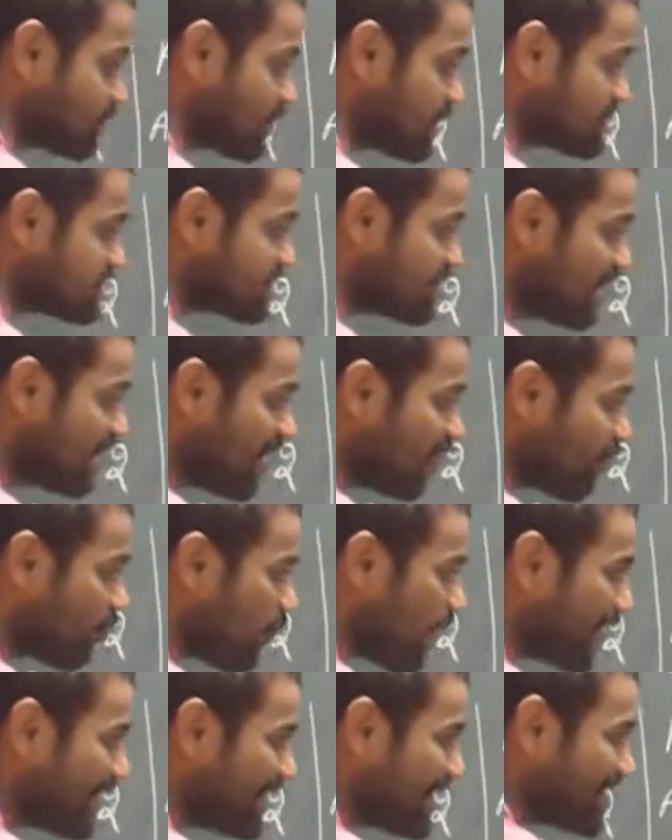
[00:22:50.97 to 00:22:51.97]
plus
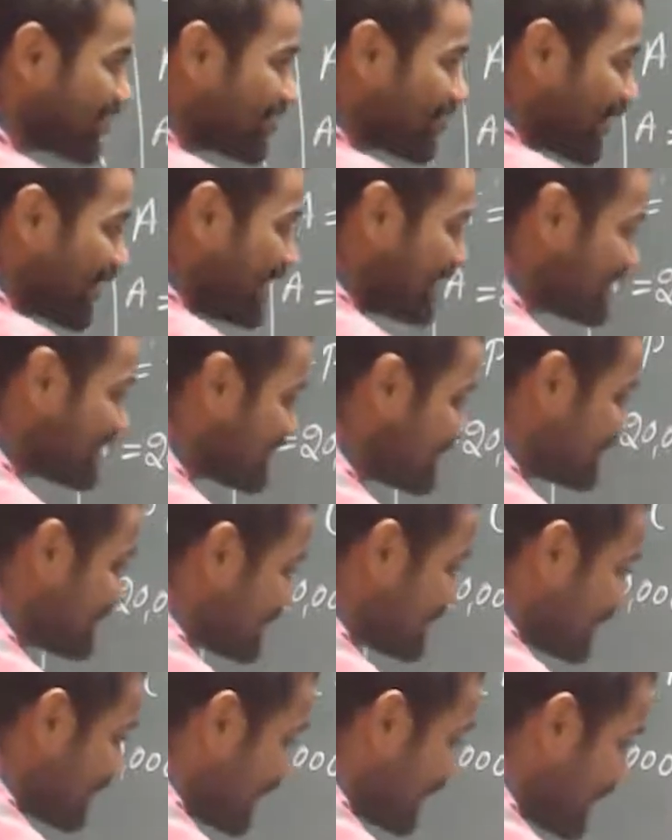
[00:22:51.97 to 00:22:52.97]
1 into 8,
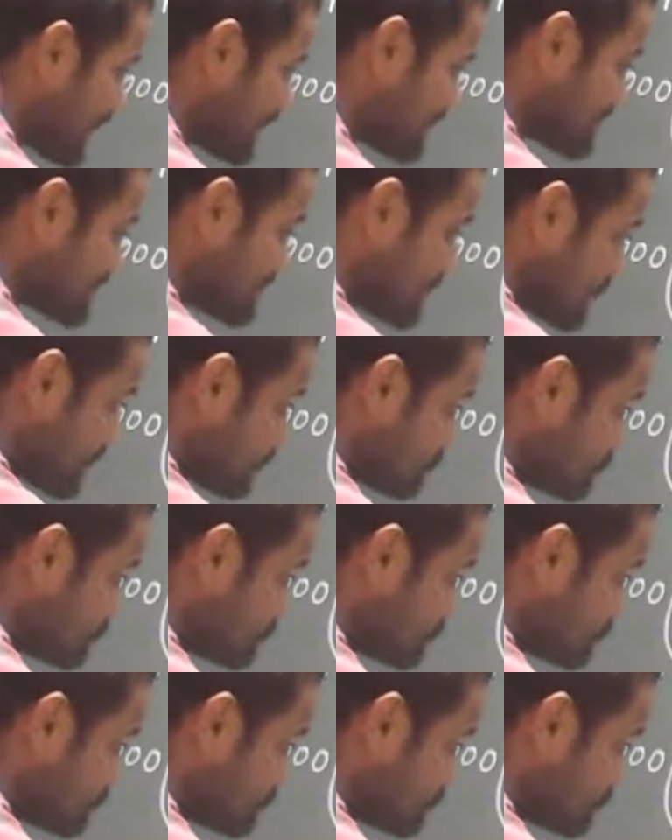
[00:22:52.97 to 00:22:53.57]
8 is there.